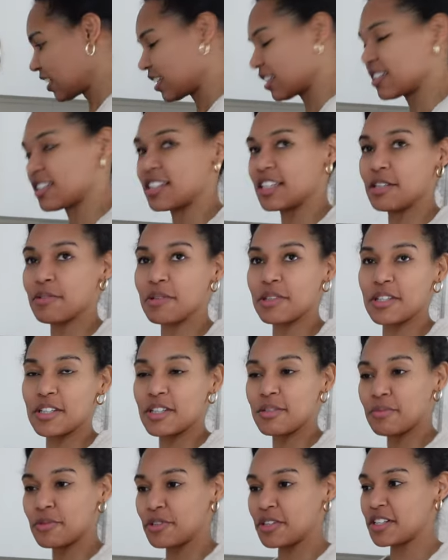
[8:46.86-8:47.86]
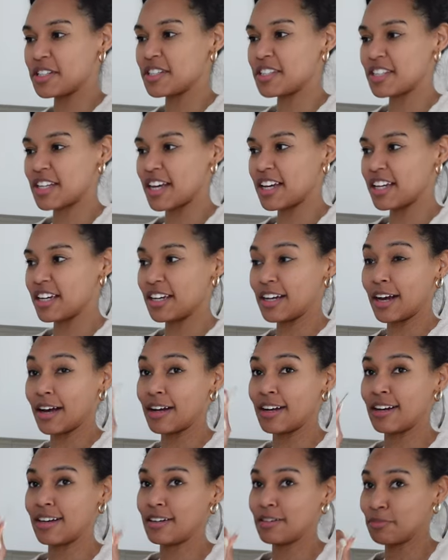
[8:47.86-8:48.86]
Let's see what the smoothie is saying.
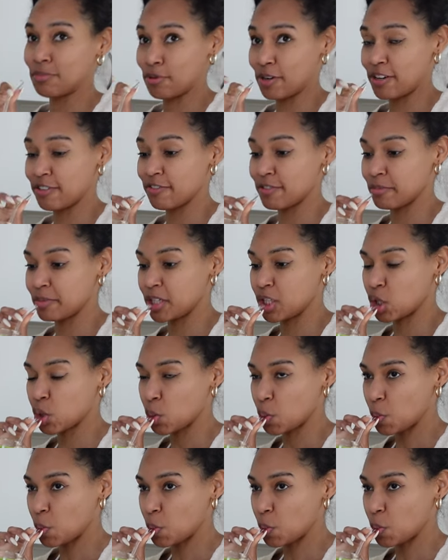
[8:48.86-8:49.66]
Pray for me.